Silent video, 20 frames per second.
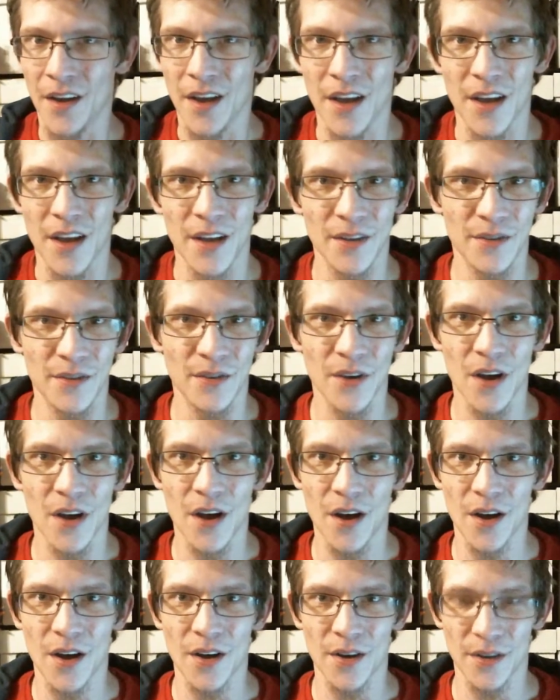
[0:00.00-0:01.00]
it's
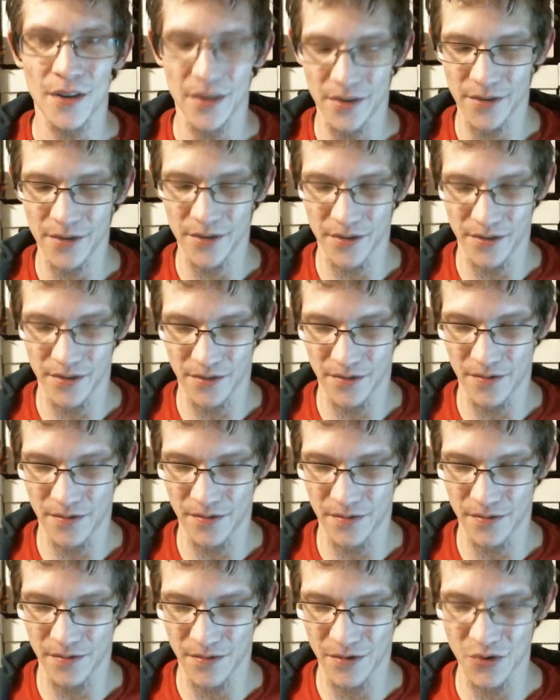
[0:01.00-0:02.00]
a
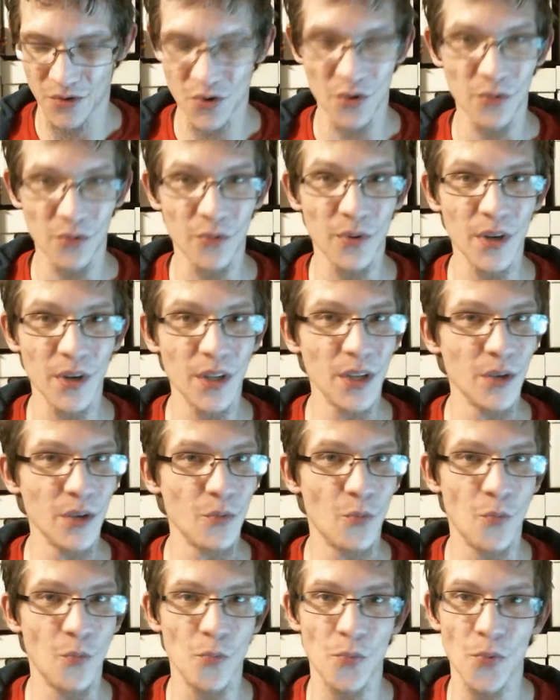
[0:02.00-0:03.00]
really
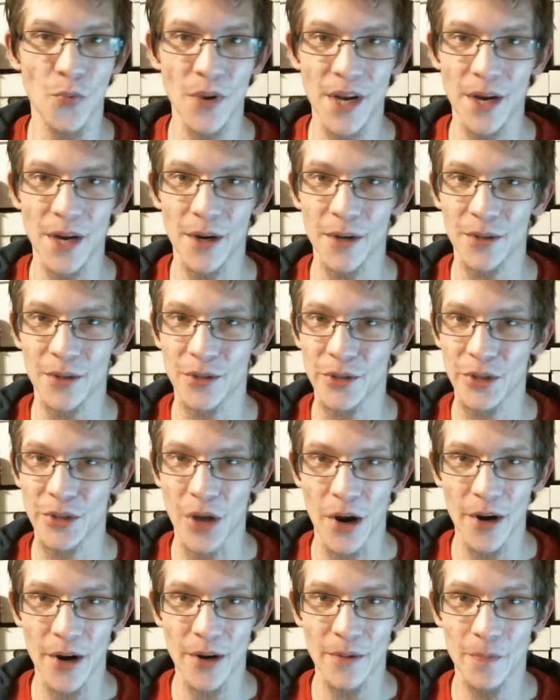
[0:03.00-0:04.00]
weird
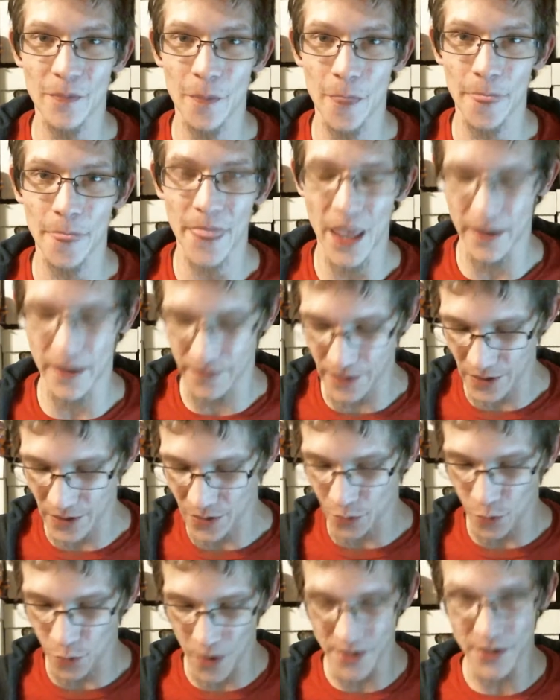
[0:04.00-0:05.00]
start. If this
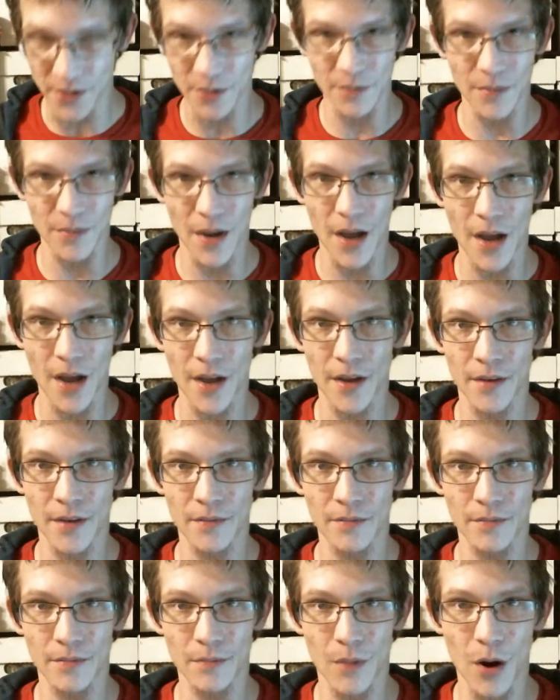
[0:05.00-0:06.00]
wasn't by
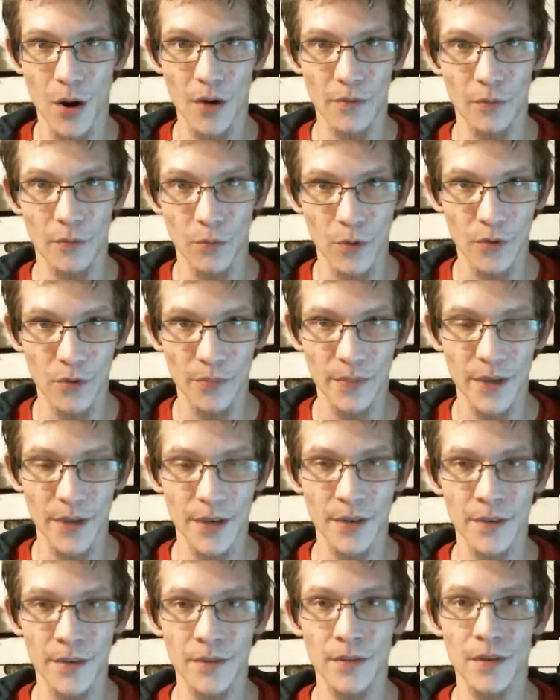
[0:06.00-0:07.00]
Marv
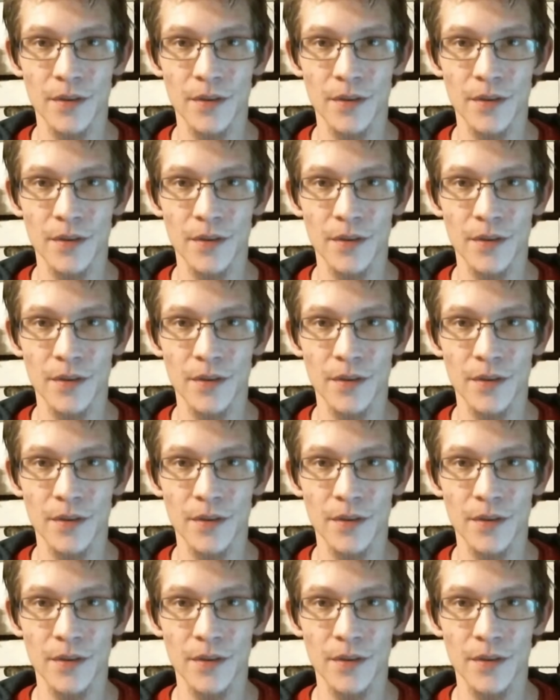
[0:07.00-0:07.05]
Wolfman,